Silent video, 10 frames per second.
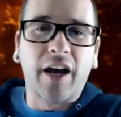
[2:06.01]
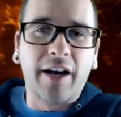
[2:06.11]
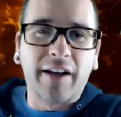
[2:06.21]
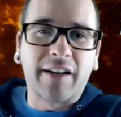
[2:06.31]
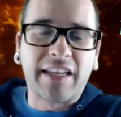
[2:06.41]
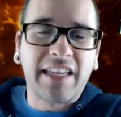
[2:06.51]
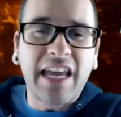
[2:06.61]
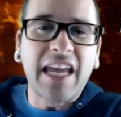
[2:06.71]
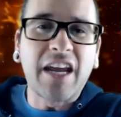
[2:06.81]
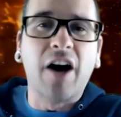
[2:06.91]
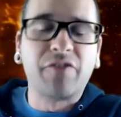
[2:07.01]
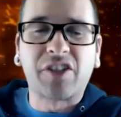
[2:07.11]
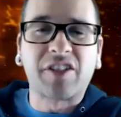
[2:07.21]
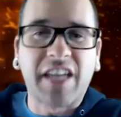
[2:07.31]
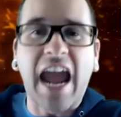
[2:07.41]
a king of
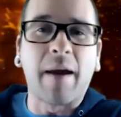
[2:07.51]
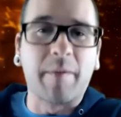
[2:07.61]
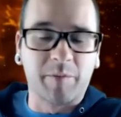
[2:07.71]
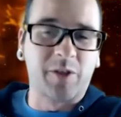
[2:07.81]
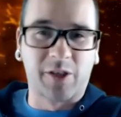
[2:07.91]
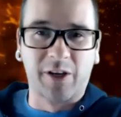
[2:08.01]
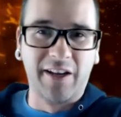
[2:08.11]
scams